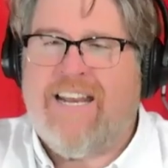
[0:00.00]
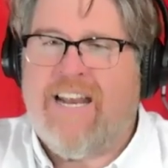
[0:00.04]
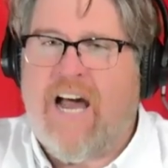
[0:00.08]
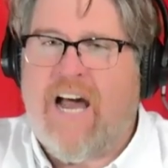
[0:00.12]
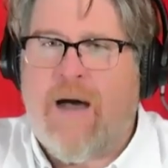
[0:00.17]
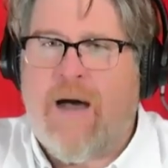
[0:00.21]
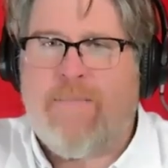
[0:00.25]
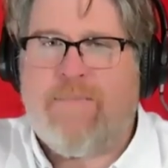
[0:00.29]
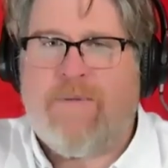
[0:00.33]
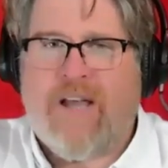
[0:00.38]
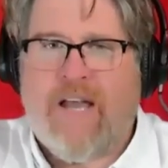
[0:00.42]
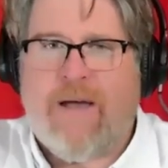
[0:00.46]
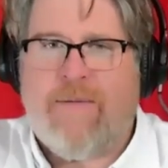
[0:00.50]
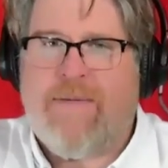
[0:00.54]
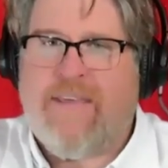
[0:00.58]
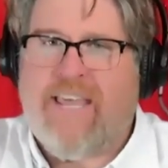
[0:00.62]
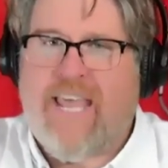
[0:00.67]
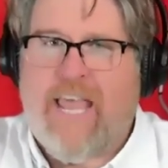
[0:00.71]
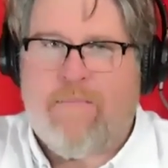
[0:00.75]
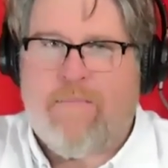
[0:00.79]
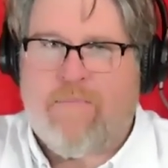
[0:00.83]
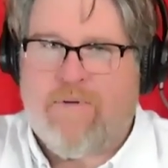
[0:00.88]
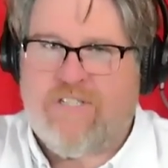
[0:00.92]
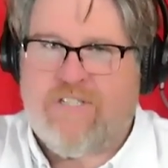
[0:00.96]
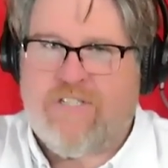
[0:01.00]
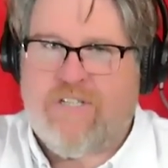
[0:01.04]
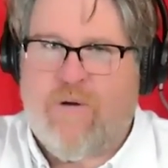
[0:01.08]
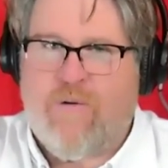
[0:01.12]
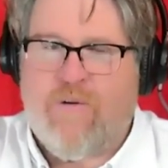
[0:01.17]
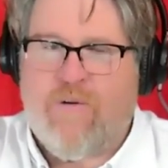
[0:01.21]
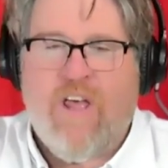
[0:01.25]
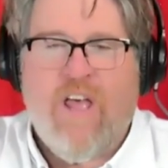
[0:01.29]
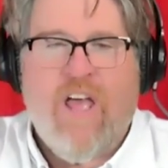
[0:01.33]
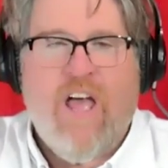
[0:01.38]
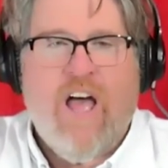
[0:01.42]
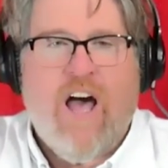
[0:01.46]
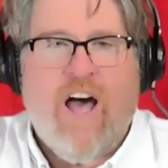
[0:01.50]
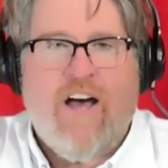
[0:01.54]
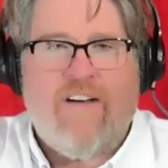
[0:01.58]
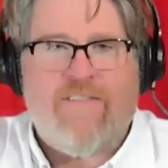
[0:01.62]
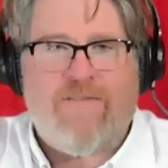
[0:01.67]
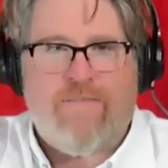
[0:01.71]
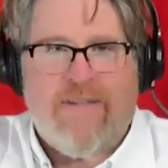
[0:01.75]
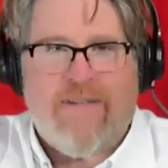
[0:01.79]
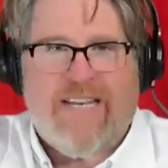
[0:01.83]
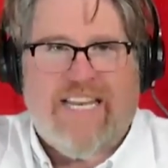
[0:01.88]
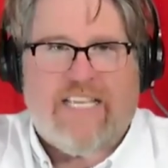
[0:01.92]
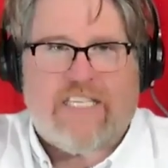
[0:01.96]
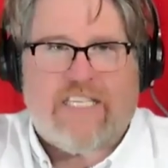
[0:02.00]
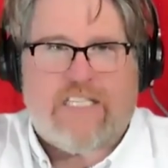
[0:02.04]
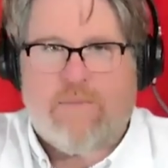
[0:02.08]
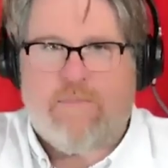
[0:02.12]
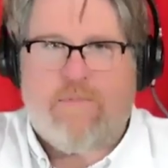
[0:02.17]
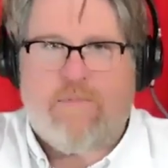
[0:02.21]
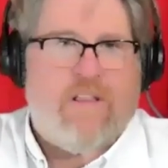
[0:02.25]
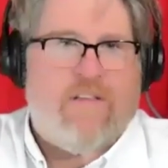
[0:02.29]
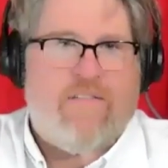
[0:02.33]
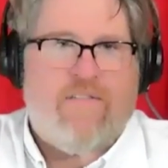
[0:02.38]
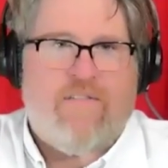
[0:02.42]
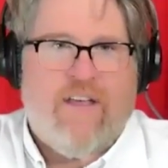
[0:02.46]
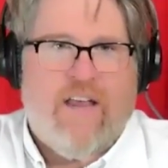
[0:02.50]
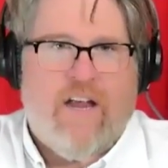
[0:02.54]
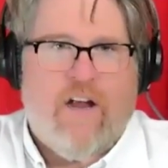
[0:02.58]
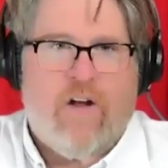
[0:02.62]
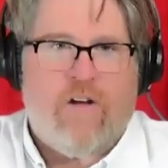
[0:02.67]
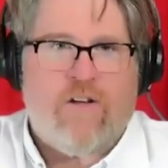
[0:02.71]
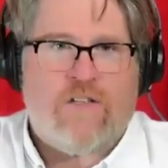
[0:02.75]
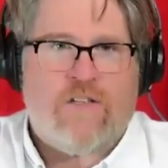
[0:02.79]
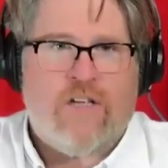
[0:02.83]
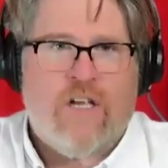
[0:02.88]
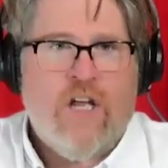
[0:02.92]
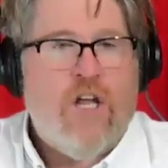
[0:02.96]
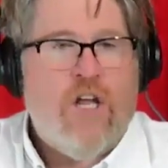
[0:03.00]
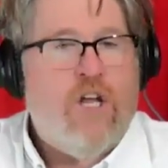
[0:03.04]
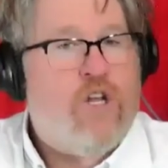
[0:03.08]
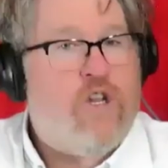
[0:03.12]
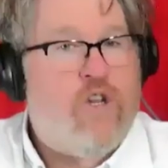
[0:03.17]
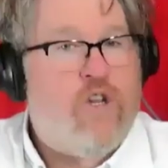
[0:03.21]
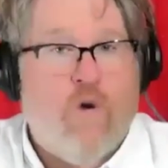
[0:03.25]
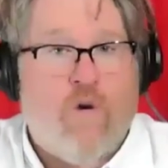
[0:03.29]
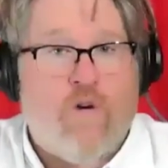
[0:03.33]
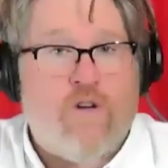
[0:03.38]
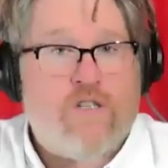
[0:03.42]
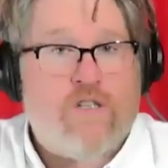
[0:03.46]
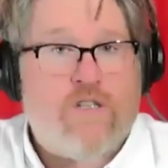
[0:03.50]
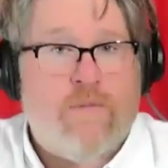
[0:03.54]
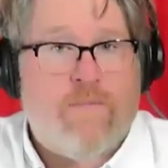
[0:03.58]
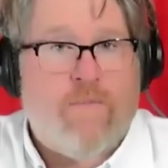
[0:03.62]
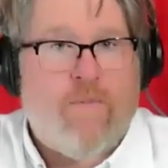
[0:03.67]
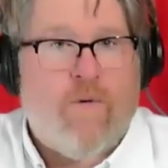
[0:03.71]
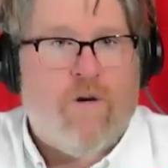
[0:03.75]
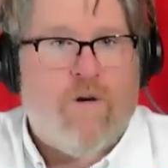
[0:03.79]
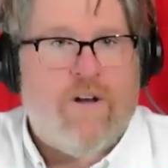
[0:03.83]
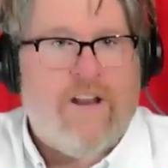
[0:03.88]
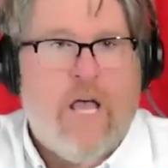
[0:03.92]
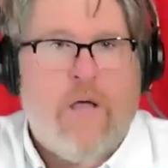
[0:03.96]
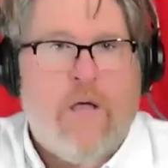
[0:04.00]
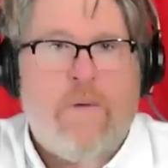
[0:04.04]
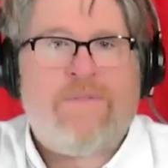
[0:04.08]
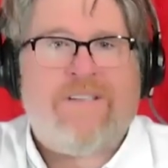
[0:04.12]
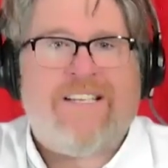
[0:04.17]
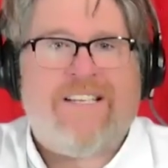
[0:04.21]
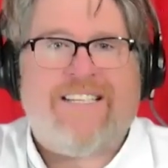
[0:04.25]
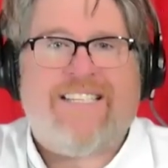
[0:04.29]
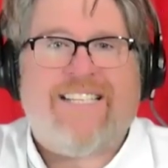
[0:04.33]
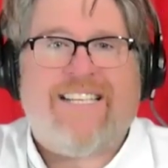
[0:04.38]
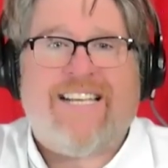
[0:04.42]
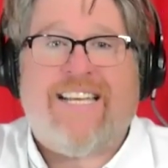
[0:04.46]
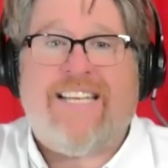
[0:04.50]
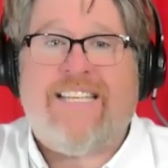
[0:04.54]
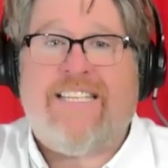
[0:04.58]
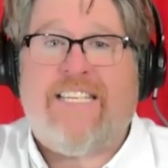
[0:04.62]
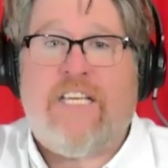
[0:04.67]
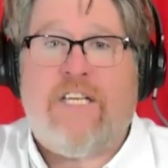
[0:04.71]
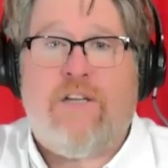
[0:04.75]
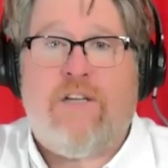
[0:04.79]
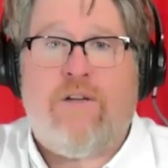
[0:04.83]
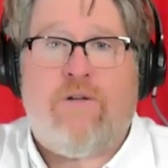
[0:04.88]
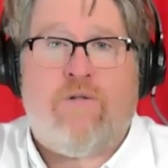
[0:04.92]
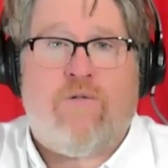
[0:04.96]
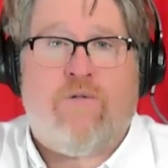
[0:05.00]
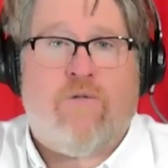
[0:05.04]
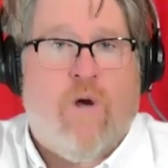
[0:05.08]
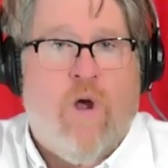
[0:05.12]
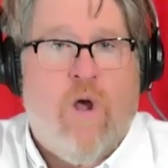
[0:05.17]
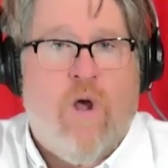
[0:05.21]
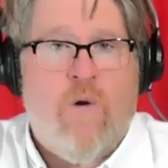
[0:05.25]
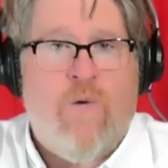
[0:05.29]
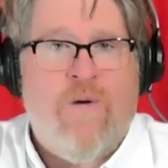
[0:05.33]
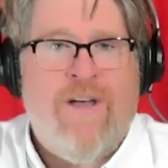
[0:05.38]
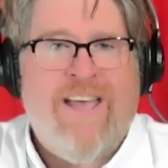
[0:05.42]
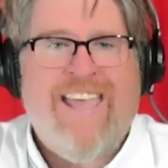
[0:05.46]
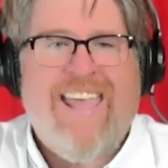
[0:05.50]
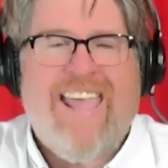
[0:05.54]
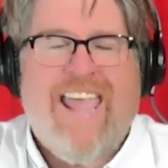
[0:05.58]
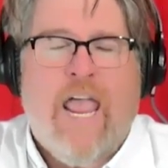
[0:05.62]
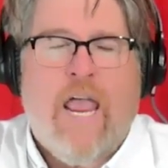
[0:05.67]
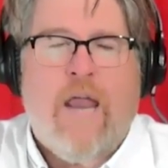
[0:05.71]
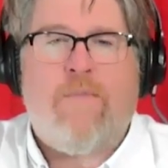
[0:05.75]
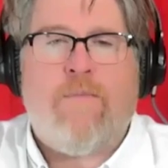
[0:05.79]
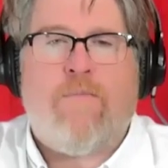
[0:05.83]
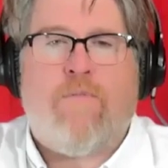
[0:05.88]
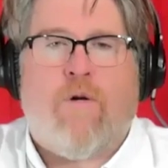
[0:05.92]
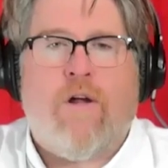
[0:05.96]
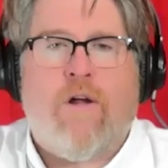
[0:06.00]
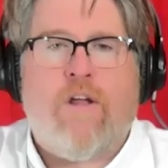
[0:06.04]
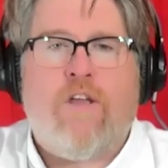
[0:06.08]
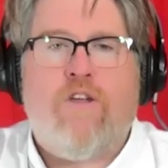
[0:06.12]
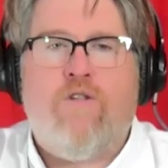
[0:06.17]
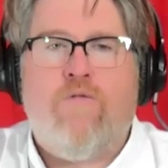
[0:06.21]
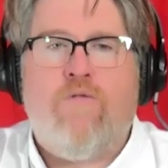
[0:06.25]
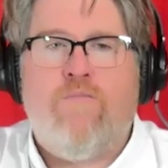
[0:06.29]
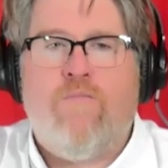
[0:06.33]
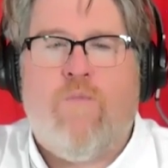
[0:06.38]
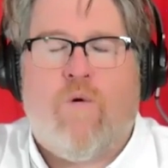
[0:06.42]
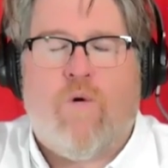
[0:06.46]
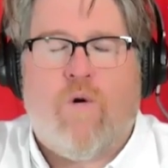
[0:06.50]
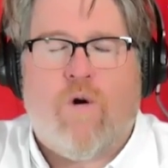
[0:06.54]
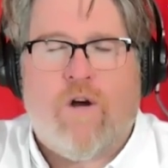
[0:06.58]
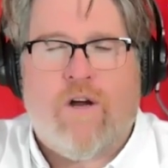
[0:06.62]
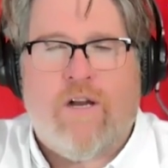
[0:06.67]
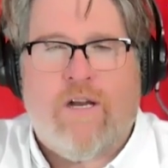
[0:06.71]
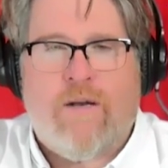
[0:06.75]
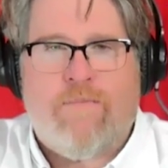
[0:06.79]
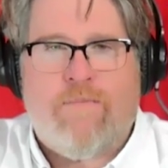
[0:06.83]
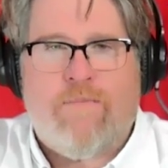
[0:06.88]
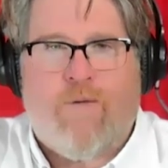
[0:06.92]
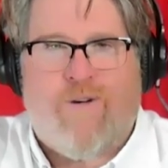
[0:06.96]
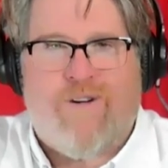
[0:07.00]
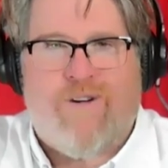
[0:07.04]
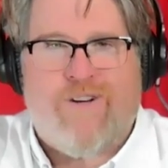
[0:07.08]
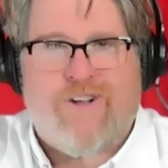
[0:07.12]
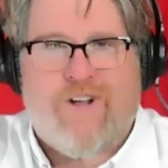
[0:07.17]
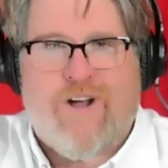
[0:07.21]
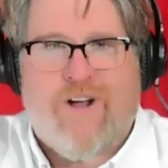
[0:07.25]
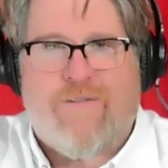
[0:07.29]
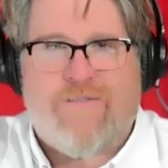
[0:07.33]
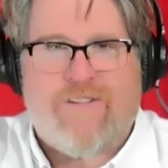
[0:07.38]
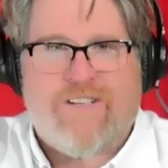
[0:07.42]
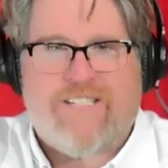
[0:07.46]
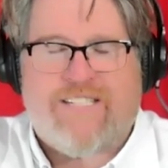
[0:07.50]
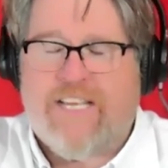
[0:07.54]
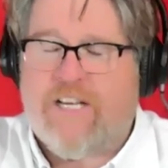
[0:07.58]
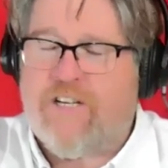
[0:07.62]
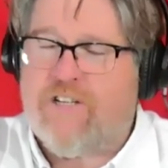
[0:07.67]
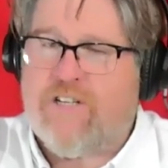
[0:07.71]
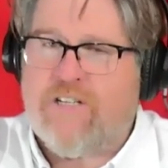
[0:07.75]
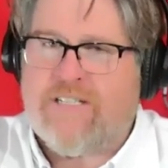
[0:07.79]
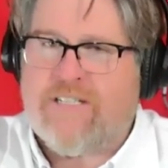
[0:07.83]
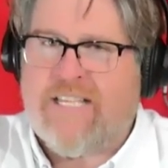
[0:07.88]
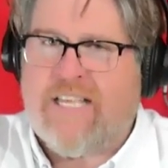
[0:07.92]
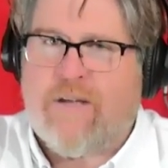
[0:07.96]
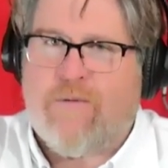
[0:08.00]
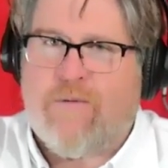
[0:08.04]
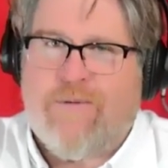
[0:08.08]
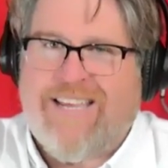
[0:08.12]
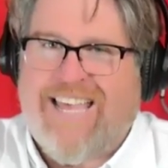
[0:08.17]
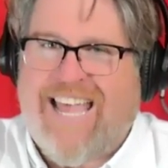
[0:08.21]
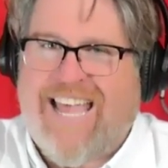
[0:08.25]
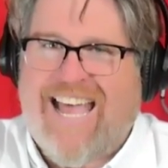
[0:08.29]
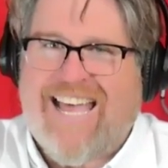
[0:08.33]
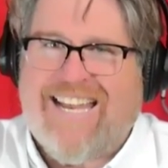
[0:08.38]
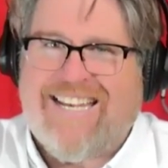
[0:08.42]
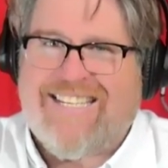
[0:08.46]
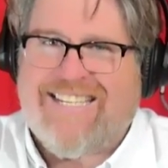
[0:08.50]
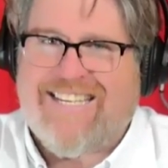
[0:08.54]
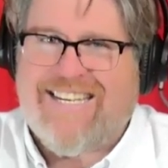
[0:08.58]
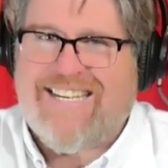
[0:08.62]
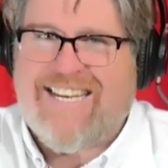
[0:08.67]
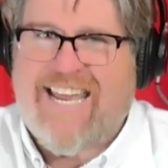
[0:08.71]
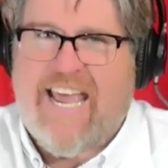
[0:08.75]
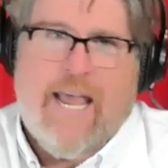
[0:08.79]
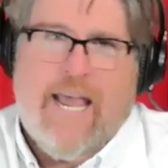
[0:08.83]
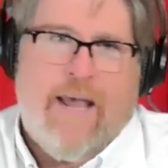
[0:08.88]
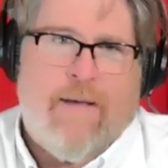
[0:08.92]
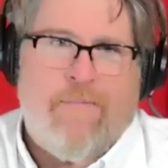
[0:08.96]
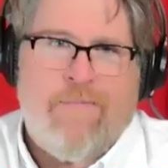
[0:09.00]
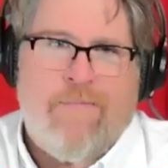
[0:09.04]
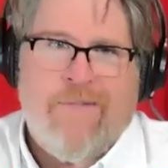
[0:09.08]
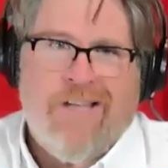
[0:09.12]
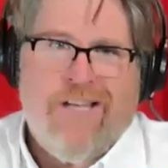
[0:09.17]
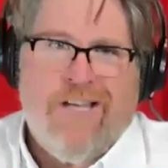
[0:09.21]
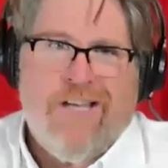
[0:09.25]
upcoming episode of Municipal Affairs. Your support helps us to continue to grow and bring you more important conversations like we had today.